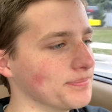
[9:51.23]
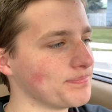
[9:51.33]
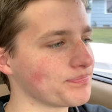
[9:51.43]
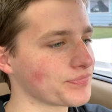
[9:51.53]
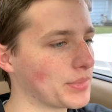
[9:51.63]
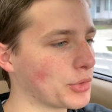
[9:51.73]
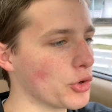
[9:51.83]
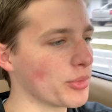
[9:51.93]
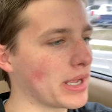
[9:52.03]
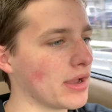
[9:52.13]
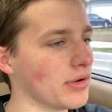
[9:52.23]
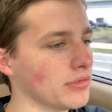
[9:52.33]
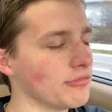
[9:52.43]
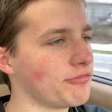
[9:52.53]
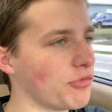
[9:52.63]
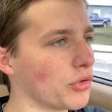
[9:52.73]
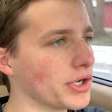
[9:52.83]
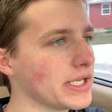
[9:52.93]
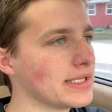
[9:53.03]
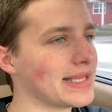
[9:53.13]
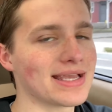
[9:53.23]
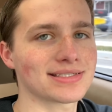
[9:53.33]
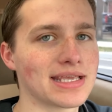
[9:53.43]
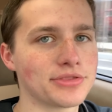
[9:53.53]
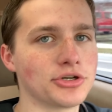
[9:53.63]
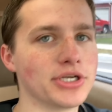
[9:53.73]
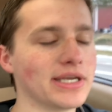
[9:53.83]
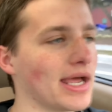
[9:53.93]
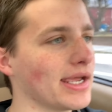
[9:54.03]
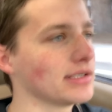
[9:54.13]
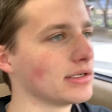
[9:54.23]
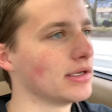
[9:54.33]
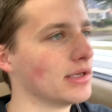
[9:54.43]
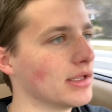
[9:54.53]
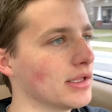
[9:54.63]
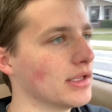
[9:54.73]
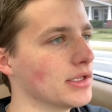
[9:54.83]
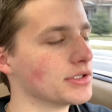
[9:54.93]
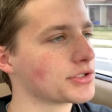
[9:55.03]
I'm going about 40 and that said 39.